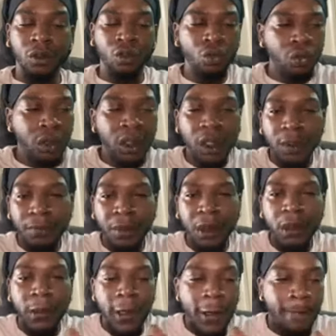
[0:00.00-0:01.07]
You can't
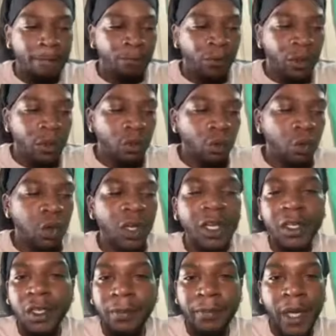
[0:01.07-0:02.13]
be
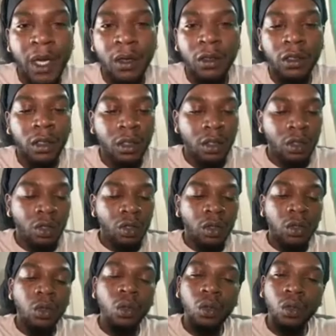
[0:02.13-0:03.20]
worrying about
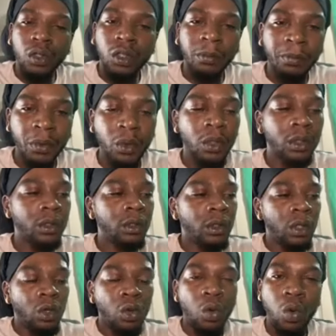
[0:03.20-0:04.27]
who's supporting,
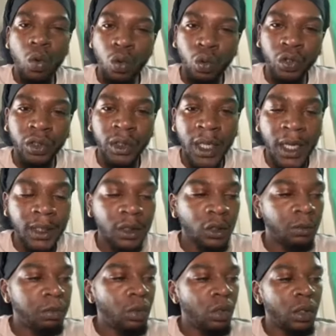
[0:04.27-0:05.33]
who's not
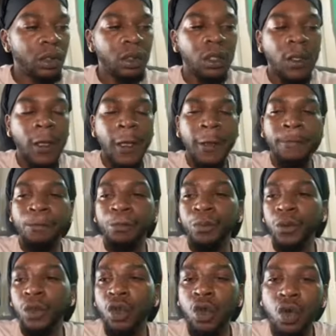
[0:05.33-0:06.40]
supporting,
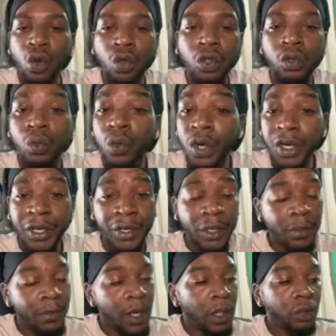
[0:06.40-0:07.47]
who's
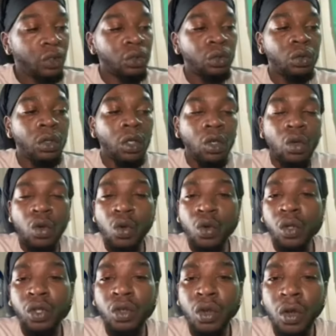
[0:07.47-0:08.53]
worrying about you, who
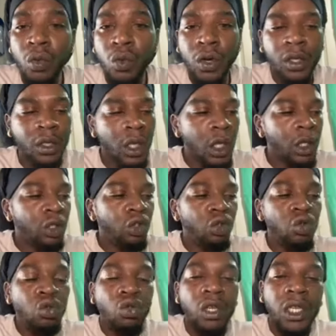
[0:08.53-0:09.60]
you're word. You
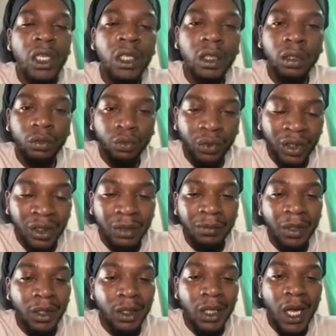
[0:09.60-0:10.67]
need to really
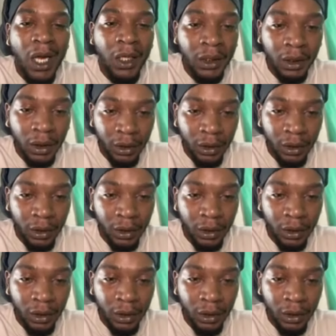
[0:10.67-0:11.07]
be locked